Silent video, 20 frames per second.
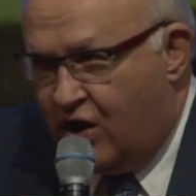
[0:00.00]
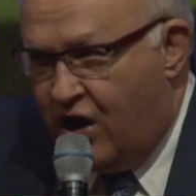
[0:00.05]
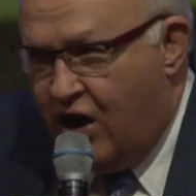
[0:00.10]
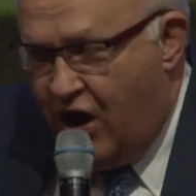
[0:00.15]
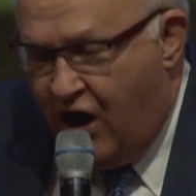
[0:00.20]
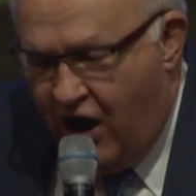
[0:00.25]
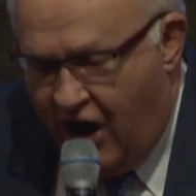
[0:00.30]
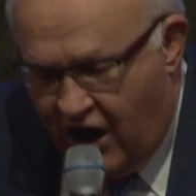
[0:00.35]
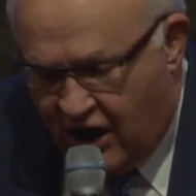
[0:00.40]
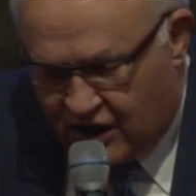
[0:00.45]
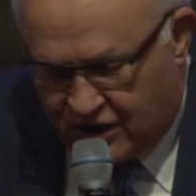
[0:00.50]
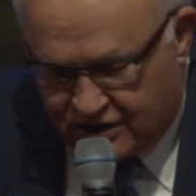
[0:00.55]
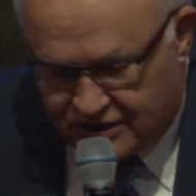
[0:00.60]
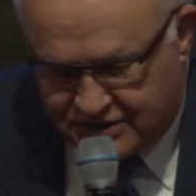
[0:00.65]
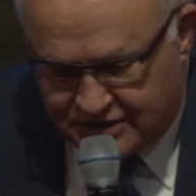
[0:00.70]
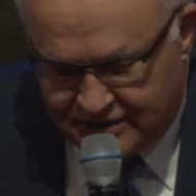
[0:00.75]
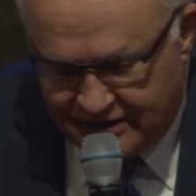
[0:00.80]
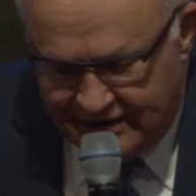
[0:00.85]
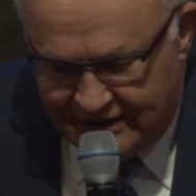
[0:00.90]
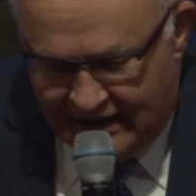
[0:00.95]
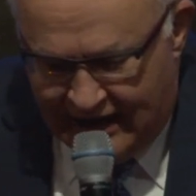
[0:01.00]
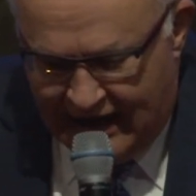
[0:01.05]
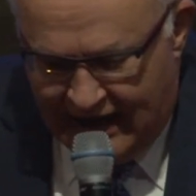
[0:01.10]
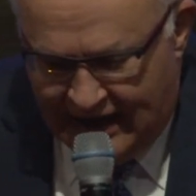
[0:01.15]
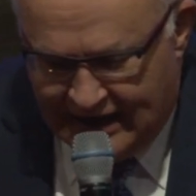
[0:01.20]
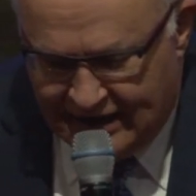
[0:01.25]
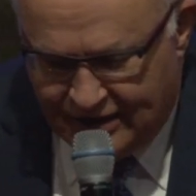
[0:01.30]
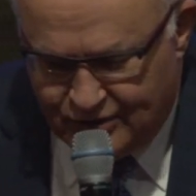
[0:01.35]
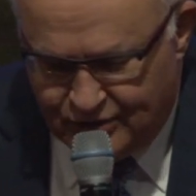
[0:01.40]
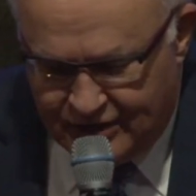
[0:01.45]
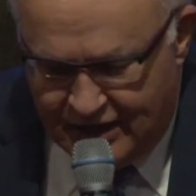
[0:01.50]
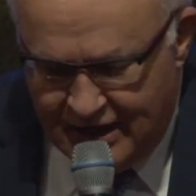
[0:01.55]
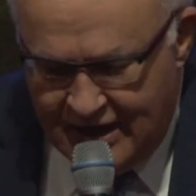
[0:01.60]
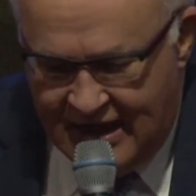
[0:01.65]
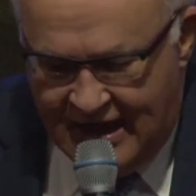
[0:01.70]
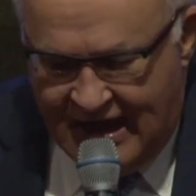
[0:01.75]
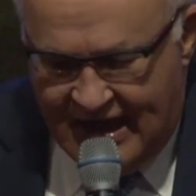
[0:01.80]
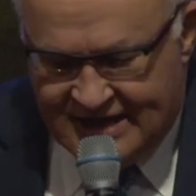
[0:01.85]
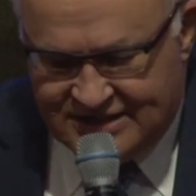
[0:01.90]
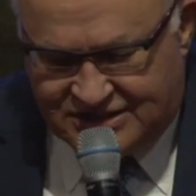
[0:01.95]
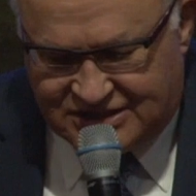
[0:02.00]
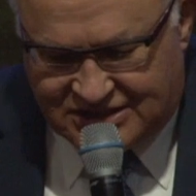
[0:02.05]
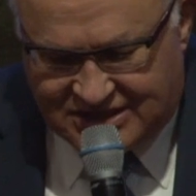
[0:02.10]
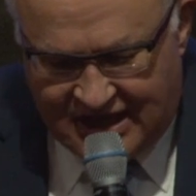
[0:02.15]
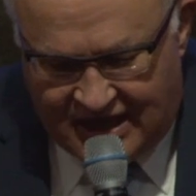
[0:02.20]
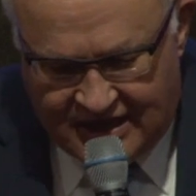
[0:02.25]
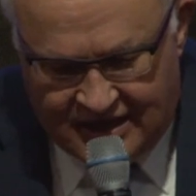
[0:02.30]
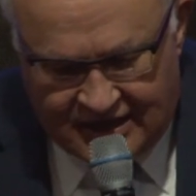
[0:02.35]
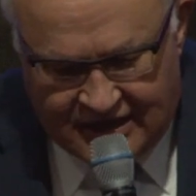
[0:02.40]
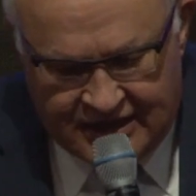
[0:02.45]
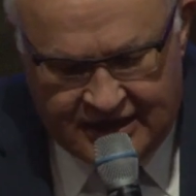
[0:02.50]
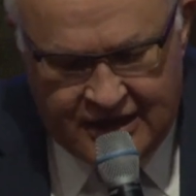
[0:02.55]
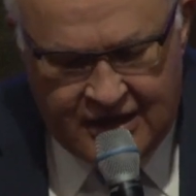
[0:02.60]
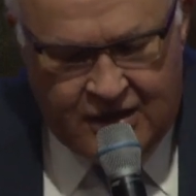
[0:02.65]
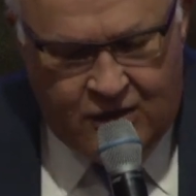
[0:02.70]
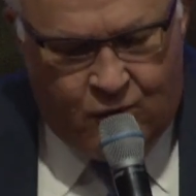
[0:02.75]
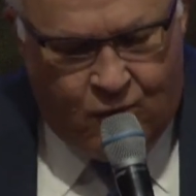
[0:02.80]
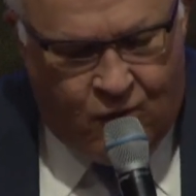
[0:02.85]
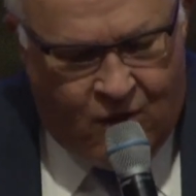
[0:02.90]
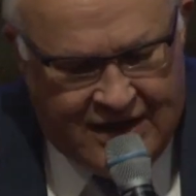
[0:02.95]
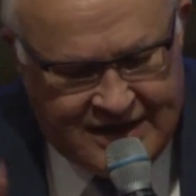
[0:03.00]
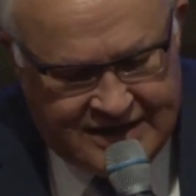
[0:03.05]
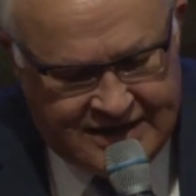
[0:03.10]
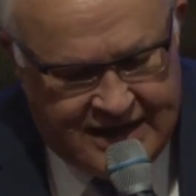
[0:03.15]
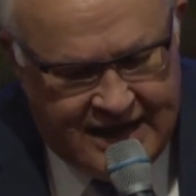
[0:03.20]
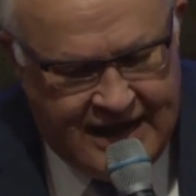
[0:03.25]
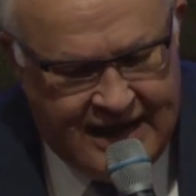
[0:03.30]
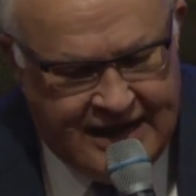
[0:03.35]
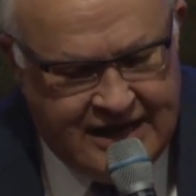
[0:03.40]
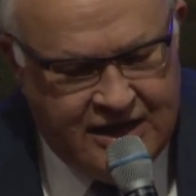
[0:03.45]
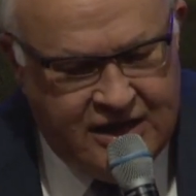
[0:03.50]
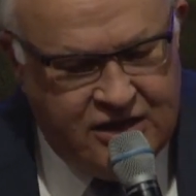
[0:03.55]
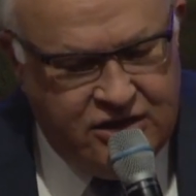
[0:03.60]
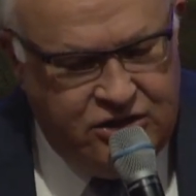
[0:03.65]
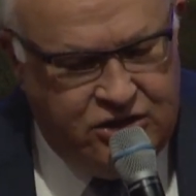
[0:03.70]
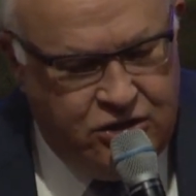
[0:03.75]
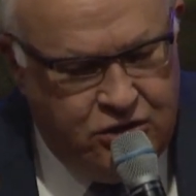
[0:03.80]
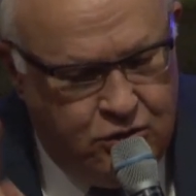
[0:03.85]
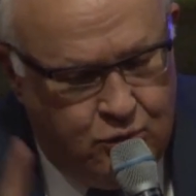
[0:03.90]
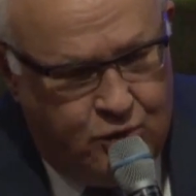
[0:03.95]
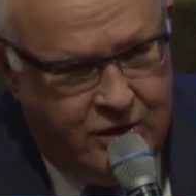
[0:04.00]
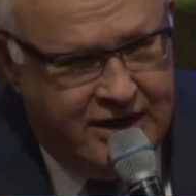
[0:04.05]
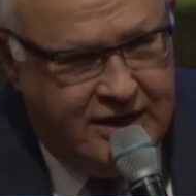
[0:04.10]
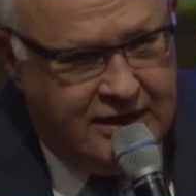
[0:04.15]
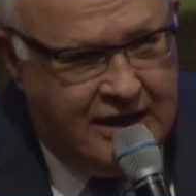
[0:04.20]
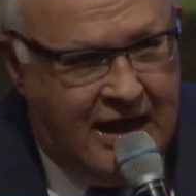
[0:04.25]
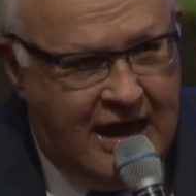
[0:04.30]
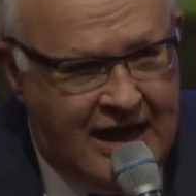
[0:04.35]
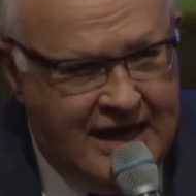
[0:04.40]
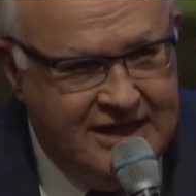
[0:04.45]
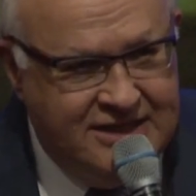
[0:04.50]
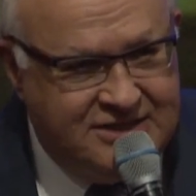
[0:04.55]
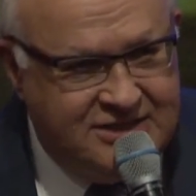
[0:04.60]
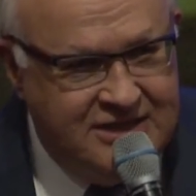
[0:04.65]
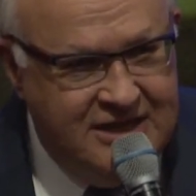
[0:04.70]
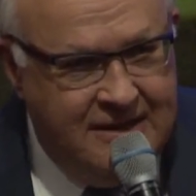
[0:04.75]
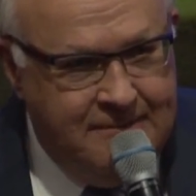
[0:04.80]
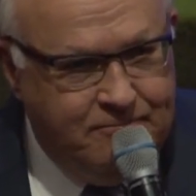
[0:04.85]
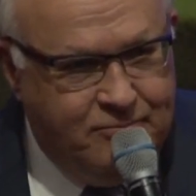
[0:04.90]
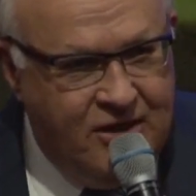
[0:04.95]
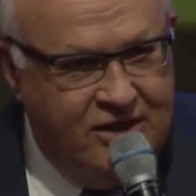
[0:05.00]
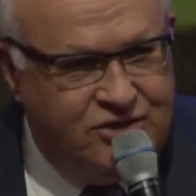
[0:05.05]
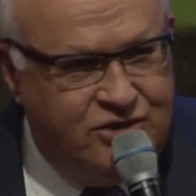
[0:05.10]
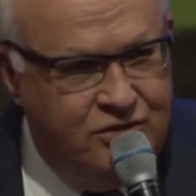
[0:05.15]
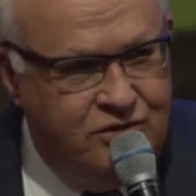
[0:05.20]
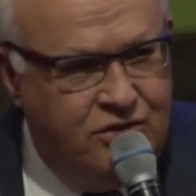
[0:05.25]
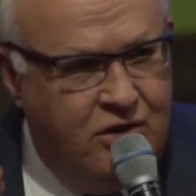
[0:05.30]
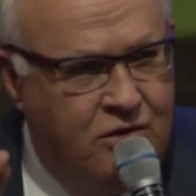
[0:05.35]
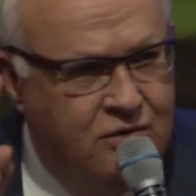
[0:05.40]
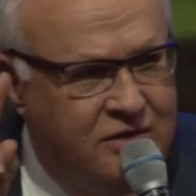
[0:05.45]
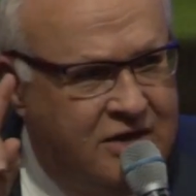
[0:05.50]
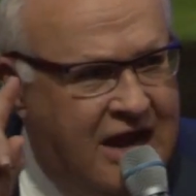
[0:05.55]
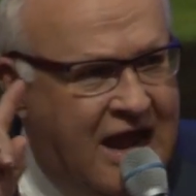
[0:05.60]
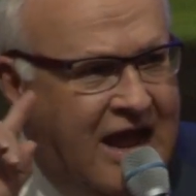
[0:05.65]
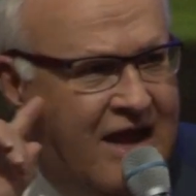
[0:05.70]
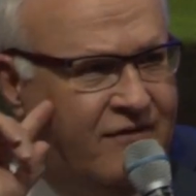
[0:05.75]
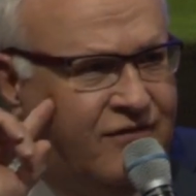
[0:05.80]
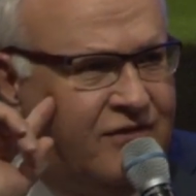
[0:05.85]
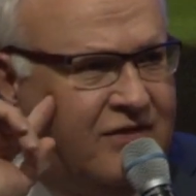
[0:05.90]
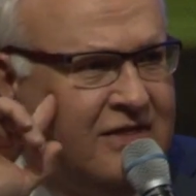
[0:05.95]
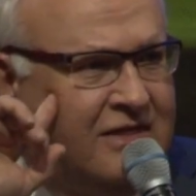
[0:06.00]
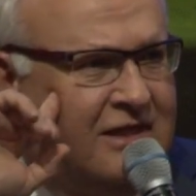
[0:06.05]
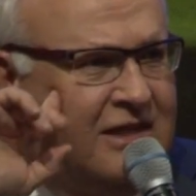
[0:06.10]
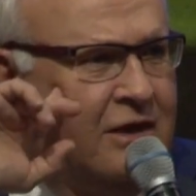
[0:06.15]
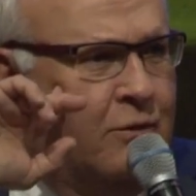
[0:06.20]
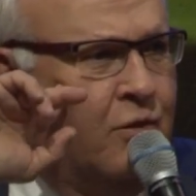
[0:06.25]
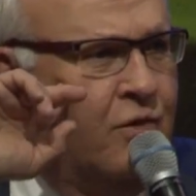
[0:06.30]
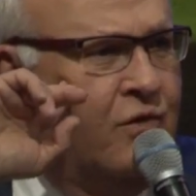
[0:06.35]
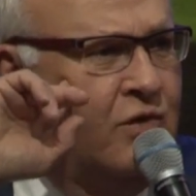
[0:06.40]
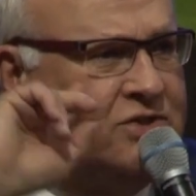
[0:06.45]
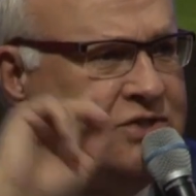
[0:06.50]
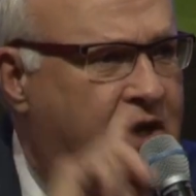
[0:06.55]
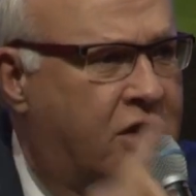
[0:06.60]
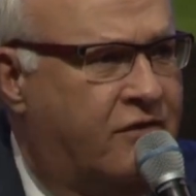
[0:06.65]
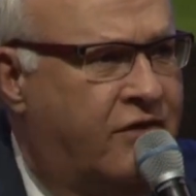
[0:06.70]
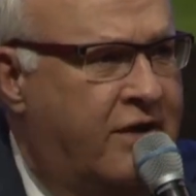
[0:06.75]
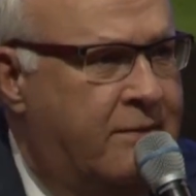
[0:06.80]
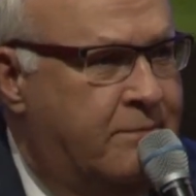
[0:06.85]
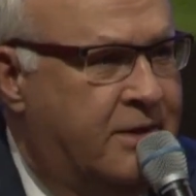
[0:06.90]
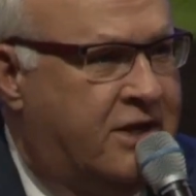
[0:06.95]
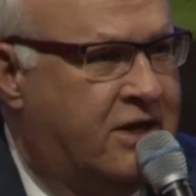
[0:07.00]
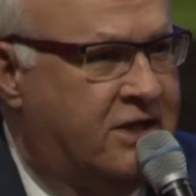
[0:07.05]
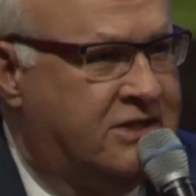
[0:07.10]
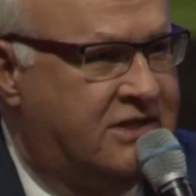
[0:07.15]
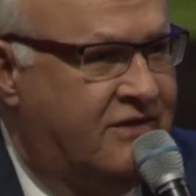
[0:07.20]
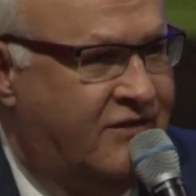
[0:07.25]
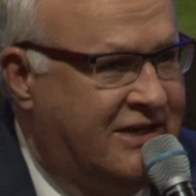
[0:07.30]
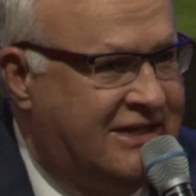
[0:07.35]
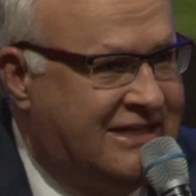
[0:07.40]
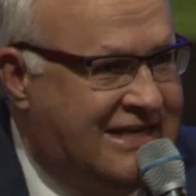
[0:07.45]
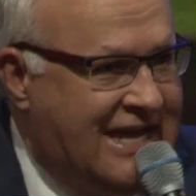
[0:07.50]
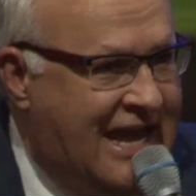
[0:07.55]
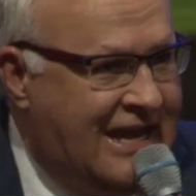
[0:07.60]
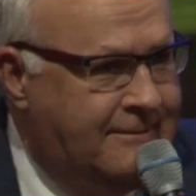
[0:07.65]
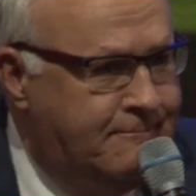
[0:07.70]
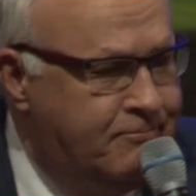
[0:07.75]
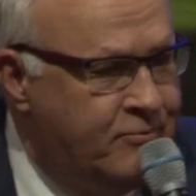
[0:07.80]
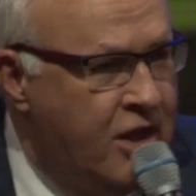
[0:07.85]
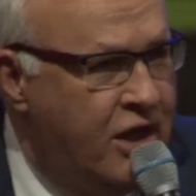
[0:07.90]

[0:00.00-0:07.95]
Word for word: heart. Hallelujah. And suddenly, one day, you realize that you don't have to serve him because debt.